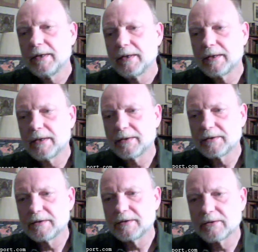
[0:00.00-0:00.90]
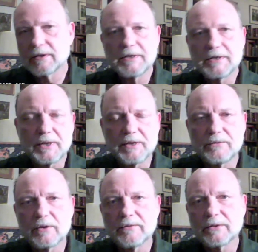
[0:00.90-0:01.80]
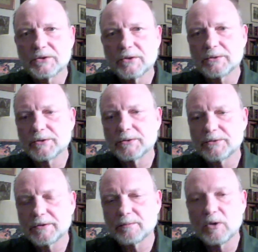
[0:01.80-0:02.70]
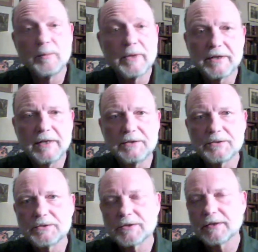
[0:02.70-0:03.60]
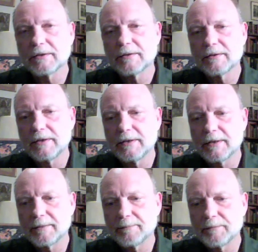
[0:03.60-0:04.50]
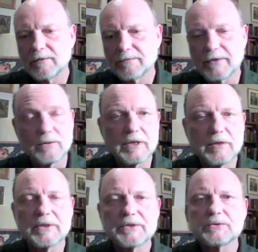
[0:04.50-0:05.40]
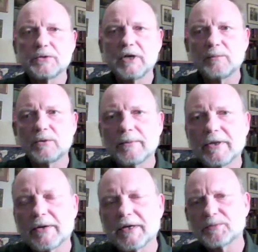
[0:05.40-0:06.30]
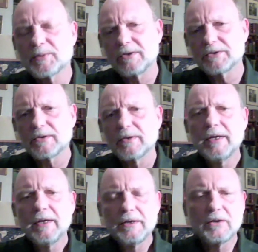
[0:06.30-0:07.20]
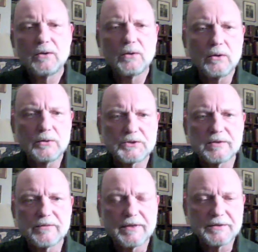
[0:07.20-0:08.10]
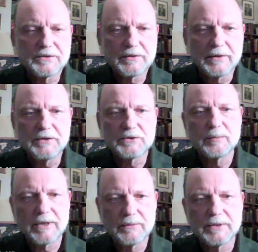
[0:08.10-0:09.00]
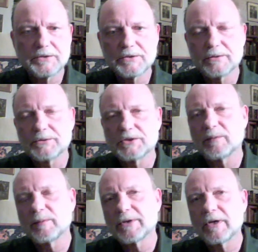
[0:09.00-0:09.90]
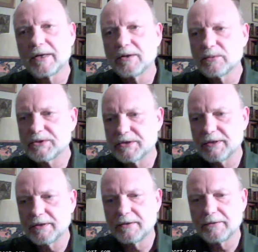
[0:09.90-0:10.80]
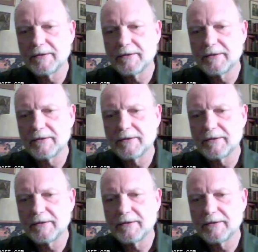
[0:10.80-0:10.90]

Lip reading: that killed at least 24 of their soldiers in Moman Agency in the federally administered tribal areas, but also, a whole host of things, the nature by which Osama bin Laden was killed,